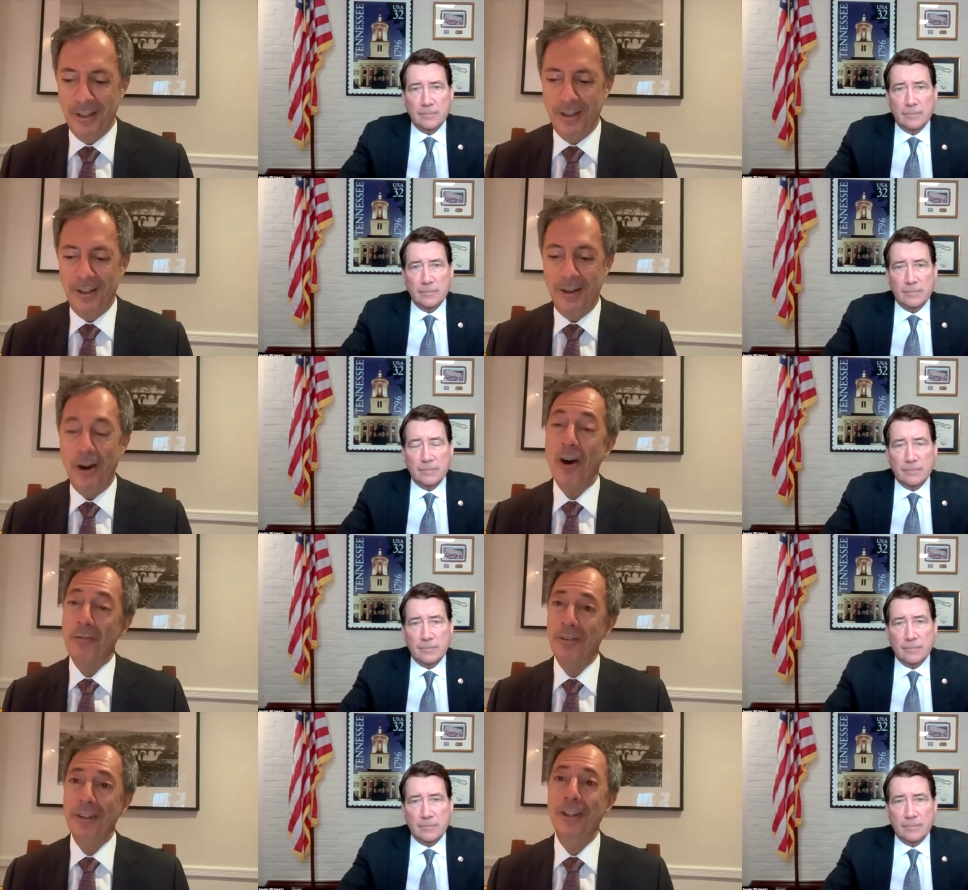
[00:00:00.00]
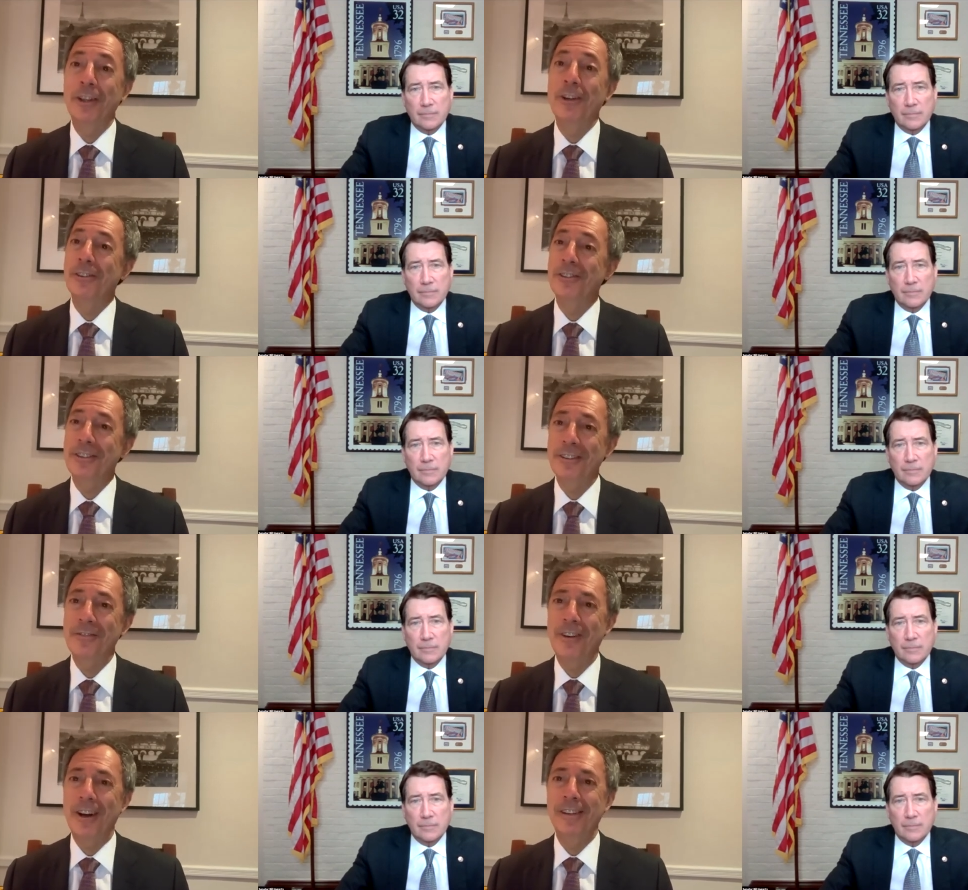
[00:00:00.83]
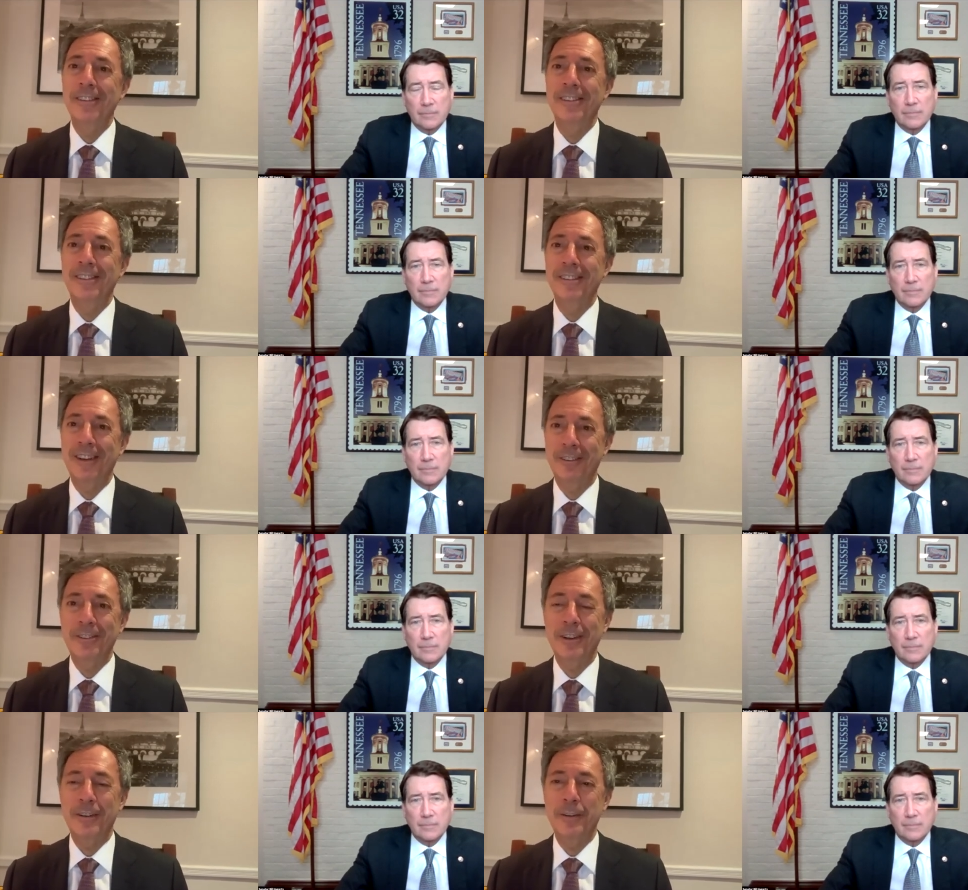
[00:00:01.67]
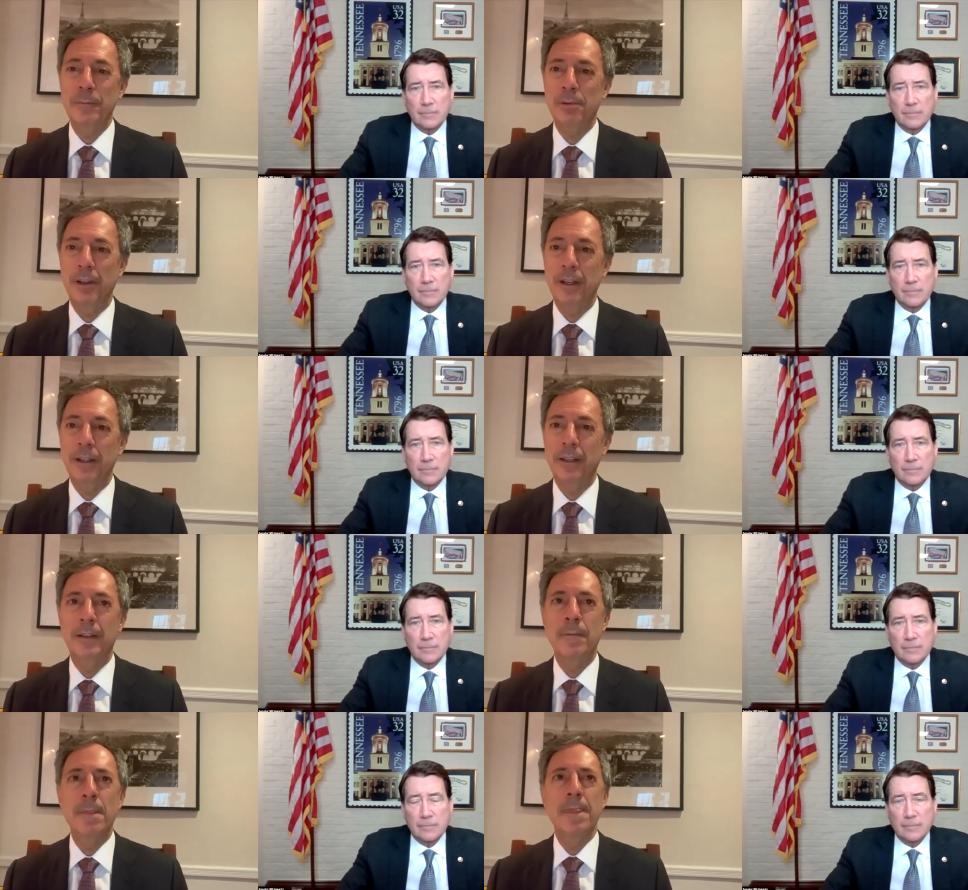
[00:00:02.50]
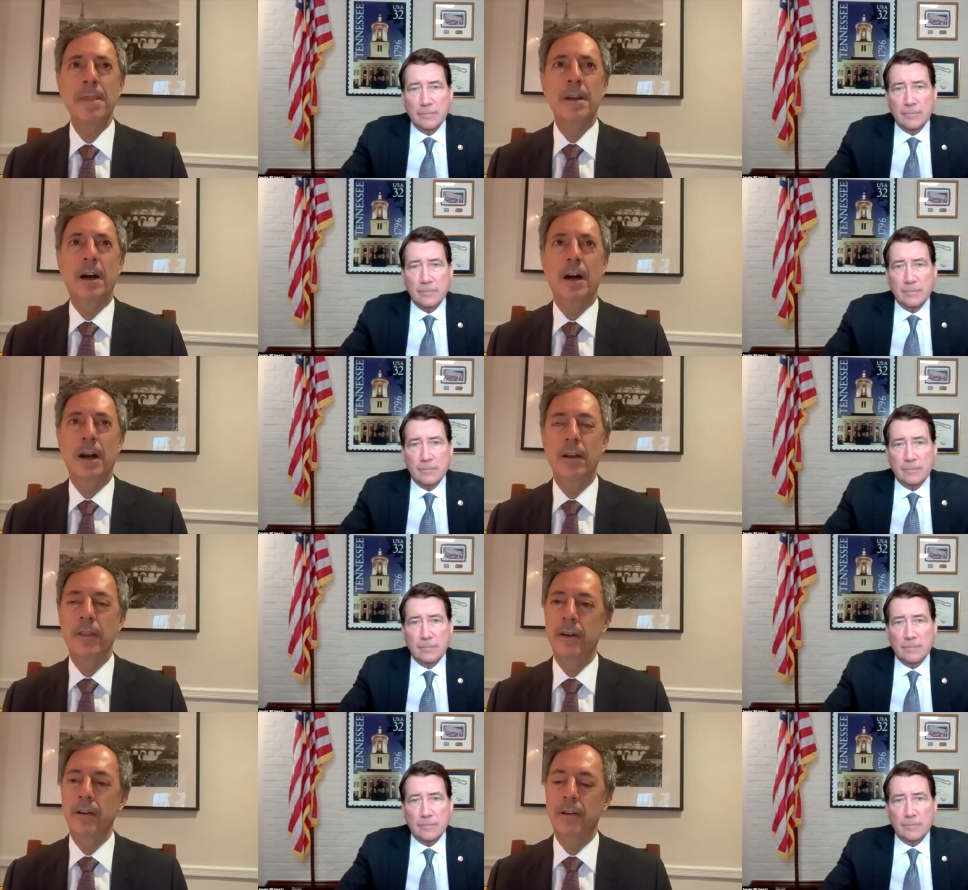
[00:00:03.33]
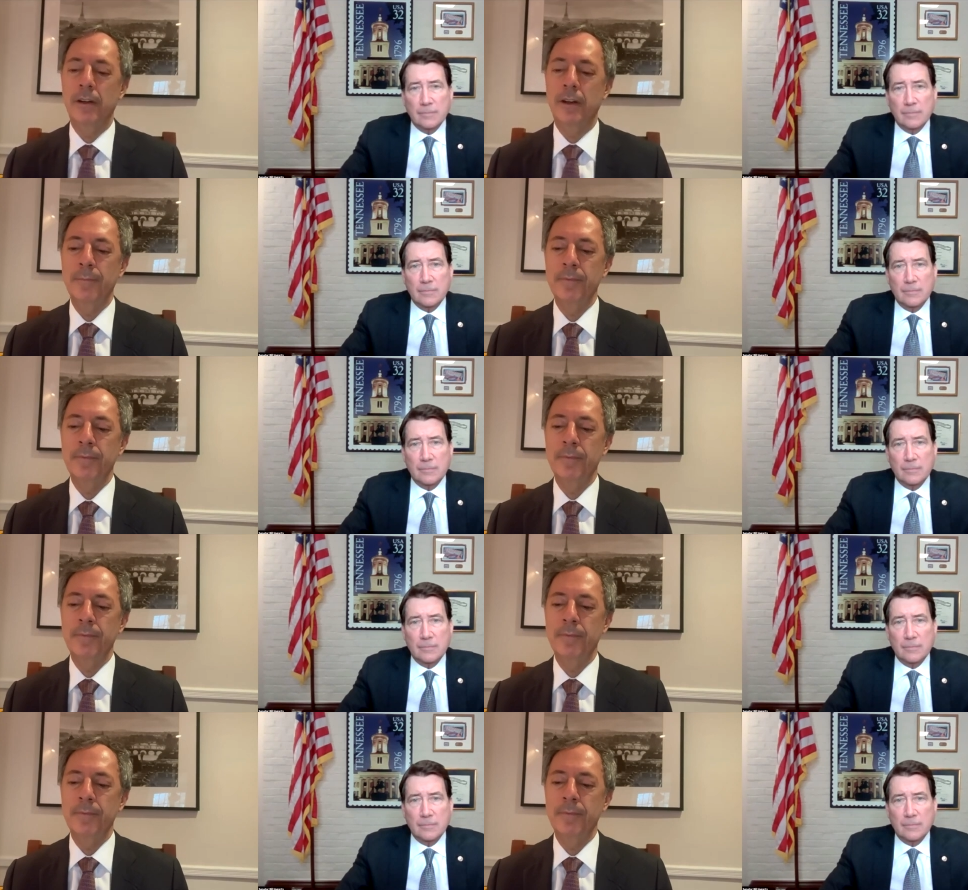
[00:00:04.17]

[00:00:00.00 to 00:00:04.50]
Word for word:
Speaker 1: offering encouraging advice to Secretary Blinken, are there,